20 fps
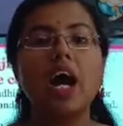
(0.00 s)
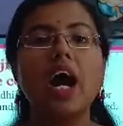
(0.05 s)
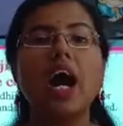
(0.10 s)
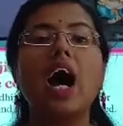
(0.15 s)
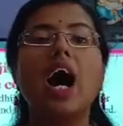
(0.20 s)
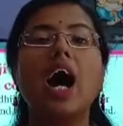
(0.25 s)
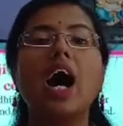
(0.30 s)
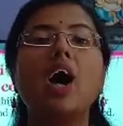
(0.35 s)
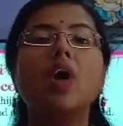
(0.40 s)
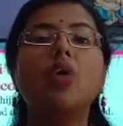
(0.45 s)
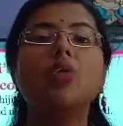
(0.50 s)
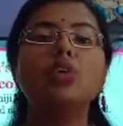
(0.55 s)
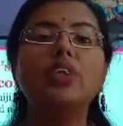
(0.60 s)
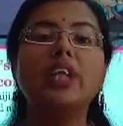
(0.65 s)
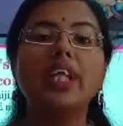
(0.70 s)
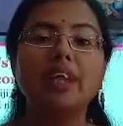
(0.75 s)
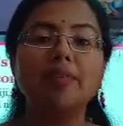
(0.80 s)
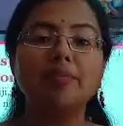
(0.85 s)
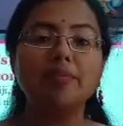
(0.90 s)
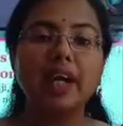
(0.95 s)
how
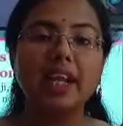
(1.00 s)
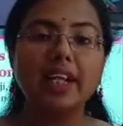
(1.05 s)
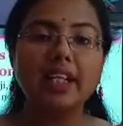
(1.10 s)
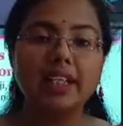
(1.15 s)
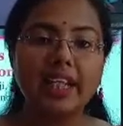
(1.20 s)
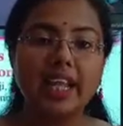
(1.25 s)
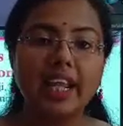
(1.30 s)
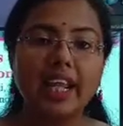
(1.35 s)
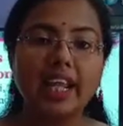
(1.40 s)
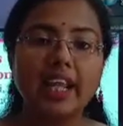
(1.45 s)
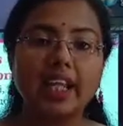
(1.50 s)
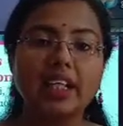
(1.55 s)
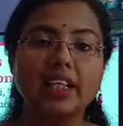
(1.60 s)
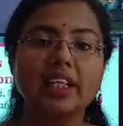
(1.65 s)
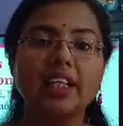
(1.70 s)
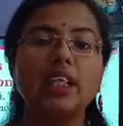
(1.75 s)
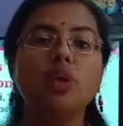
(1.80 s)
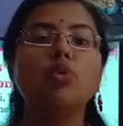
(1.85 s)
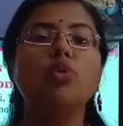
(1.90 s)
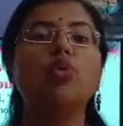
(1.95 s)
day by day
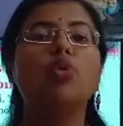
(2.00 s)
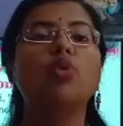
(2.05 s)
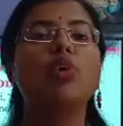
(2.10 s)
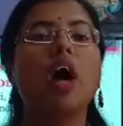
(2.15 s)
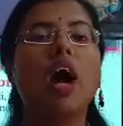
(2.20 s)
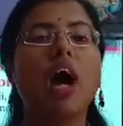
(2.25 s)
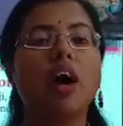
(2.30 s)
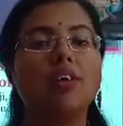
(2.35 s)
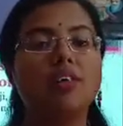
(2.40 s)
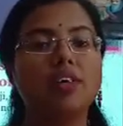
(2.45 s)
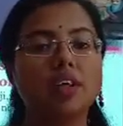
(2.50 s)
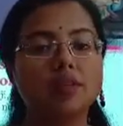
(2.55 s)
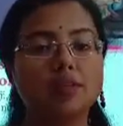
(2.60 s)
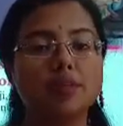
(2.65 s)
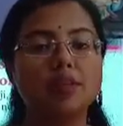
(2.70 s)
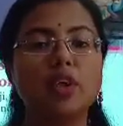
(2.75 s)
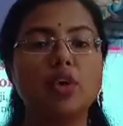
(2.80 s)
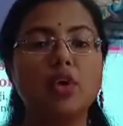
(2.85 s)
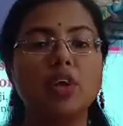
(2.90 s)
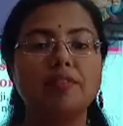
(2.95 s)
due to our
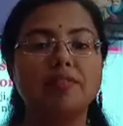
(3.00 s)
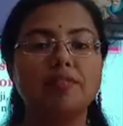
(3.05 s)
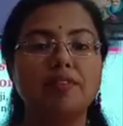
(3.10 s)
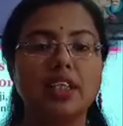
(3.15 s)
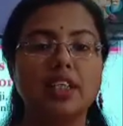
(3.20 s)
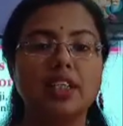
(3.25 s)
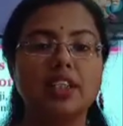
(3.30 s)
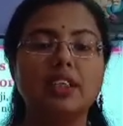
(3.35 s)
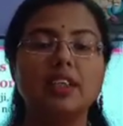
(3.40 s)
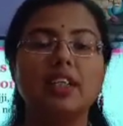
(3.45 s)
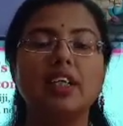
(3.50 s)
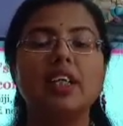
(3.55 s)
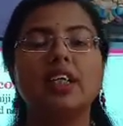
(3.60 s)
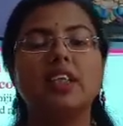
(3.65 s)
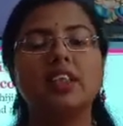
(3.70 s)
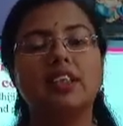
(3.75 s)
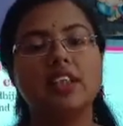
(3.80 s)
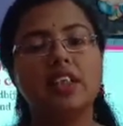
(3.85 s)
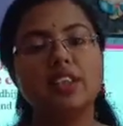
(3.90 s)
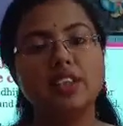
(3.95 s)
behavior
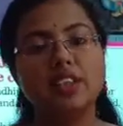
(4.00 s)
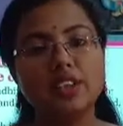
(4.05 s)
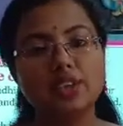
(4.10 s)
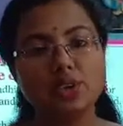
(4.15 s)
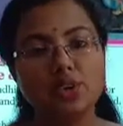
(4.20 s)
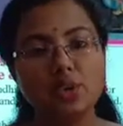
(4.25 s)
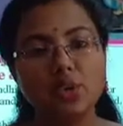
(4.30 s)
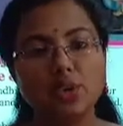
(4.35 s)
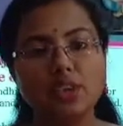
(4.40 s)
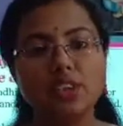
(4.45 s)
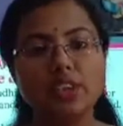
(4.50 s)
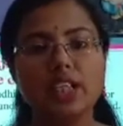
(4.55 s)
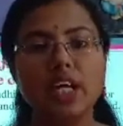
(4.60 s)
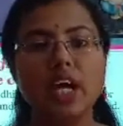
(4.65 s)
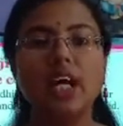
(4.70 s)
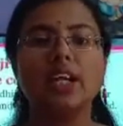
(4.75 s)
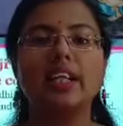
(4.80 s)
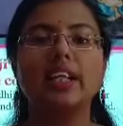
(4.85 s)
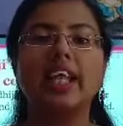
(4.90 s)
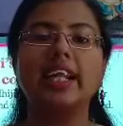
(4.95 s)
the resource
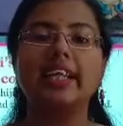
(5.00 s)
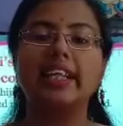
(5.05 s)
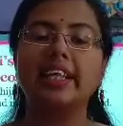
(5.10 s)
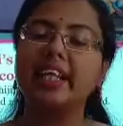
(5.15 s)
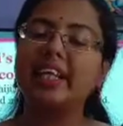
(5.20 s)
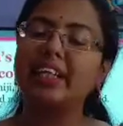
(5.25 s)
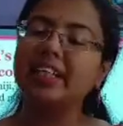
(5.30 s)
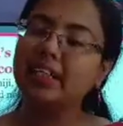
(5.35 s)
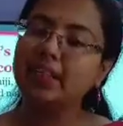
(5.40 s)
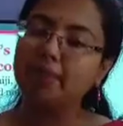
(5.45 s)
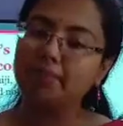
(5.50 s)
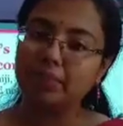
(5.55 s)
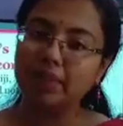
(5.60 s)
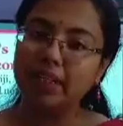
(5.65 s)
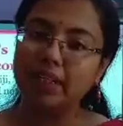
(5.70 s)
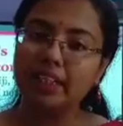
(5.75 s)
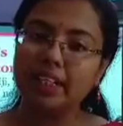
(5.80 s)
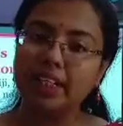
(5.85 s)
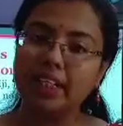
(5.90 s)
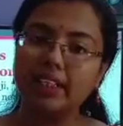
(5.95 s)
are getting
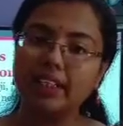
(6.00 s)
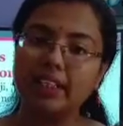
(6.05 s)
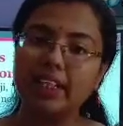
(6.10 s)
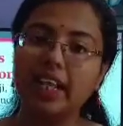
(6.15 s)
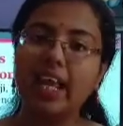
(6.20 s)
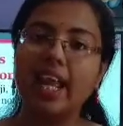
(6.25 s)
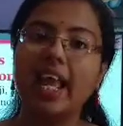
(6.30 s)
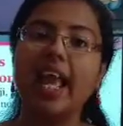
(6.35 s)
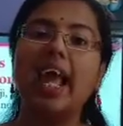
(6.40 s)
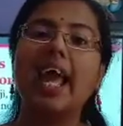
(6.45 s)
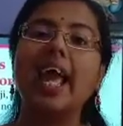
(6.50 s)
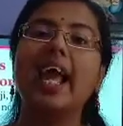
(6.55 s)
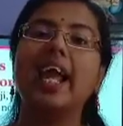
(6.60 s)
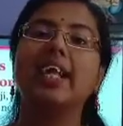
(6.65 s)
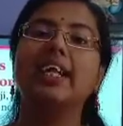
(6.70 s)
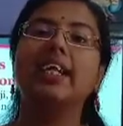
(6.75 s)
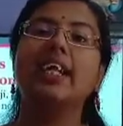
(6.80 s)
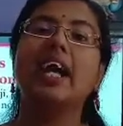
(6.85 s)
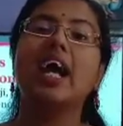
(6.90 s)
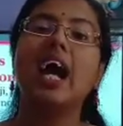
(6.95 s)
depleted, and
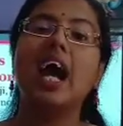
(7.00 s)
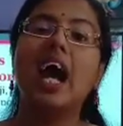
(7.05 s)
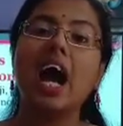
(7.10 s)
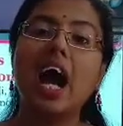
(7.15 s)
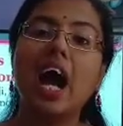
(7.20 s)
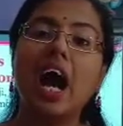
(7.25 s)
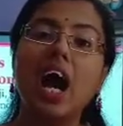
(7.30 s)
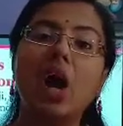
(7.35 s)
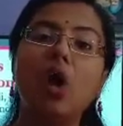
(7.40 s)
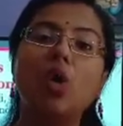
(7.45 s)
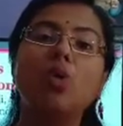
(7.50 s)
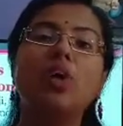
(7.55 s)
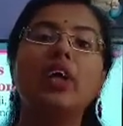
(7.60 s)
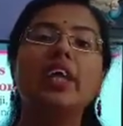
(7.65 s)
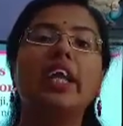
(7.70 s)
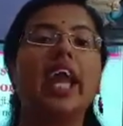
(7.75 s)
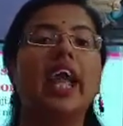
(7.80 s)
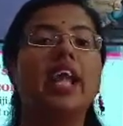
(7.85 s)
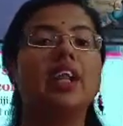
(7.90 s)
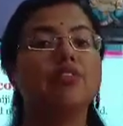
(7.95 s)
how
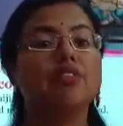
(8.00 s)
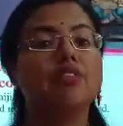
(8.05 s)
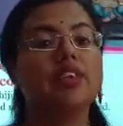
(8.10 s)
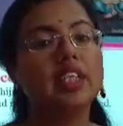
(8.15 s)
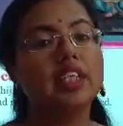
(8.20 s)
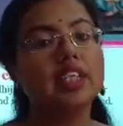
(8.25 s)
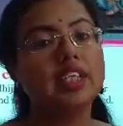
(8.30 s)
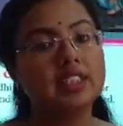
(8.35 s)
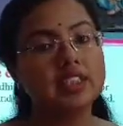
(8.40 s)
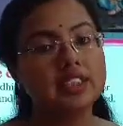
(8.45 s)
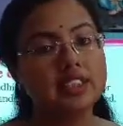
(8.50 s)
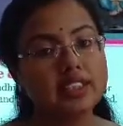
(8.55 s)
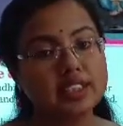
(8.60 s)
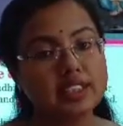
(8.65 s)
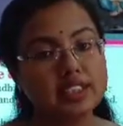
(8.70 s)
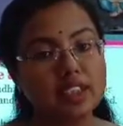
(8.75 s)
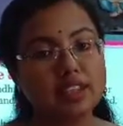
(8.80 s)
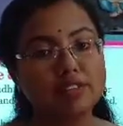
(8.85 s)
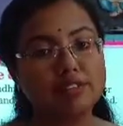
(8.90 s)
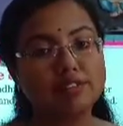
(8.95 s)
can we
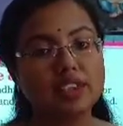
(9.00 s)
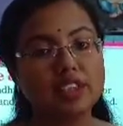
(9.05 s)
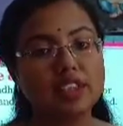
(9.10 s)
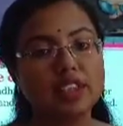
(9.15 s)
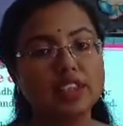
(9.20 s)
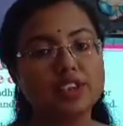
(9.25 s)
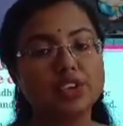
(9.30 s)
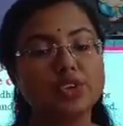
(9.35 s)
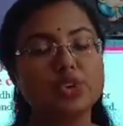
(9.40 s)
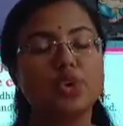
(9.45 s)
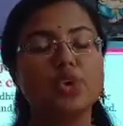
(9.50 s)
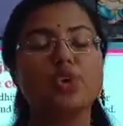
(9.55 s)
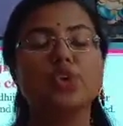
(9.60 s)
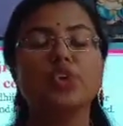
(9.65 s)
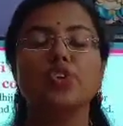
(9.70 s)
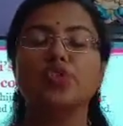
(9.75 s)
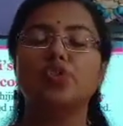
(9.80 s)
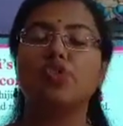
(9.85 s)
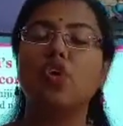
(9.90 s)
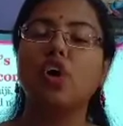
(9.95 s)
conserve the
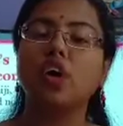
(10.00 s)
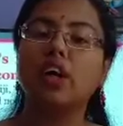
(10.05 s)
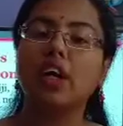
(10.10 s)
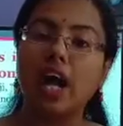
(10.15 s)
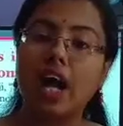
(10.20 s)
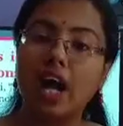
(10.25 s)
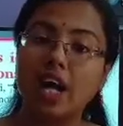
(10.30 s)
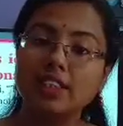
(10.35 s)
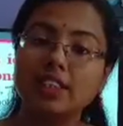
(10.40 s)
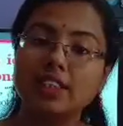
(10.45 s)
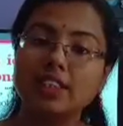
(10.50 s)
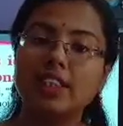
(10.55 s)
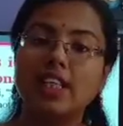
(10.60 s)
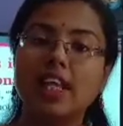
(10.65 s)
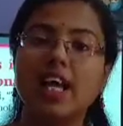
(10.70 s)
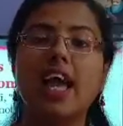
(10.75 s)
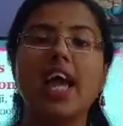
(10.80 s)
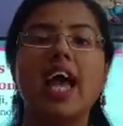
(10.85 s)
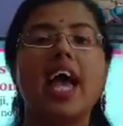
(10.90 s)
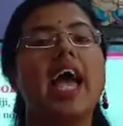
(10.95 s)
resource for us
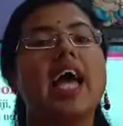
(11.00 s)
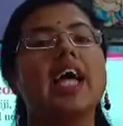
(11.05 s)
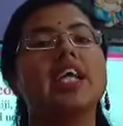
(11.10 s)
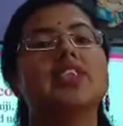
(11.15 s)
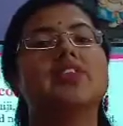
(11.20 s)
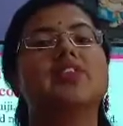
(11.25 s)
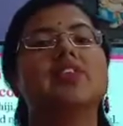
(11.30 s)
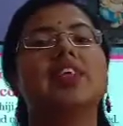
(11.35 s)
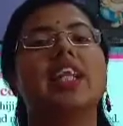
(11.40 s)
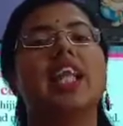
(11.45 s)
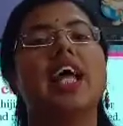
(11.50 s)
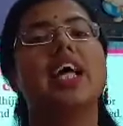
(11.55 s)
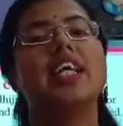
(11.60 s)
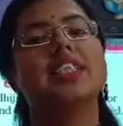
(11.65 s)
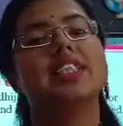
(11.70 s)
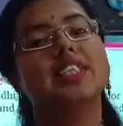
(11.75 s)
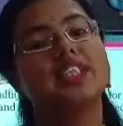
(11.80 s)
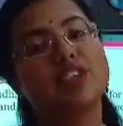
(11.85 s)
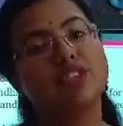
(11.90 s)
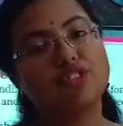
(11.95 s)
as well
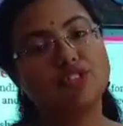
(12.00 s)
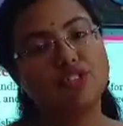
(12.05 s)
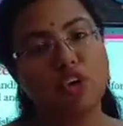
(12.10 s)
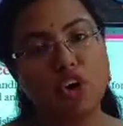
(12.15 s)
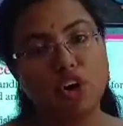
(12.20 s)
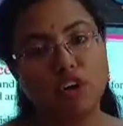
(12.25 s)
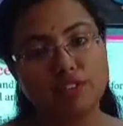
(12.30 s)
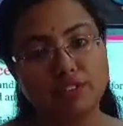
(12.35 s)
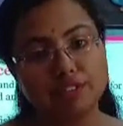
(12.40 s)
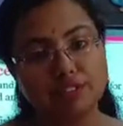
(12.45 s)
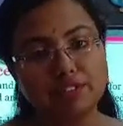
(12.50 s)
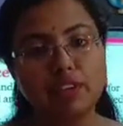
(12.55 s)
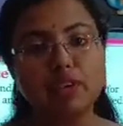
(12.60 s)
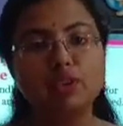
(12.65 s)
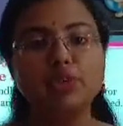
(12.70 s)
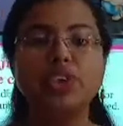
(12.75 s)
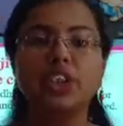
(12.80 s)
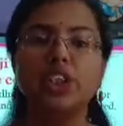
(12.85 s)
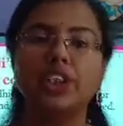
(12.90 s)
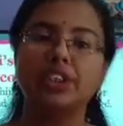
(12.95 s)
as for
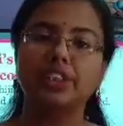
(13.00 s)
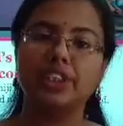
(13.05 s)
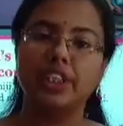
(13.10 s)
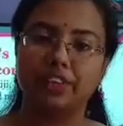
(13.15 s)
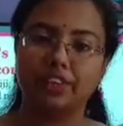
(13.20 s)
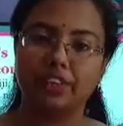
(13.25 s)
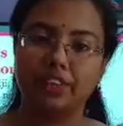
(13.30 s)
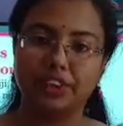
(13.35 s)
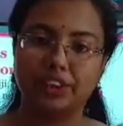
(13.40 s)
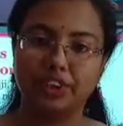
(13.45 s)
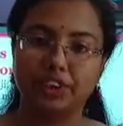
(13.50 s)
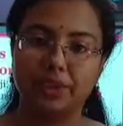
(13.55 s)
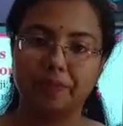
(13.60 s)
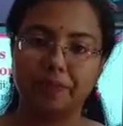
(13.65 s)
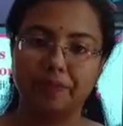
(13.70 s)
future generation.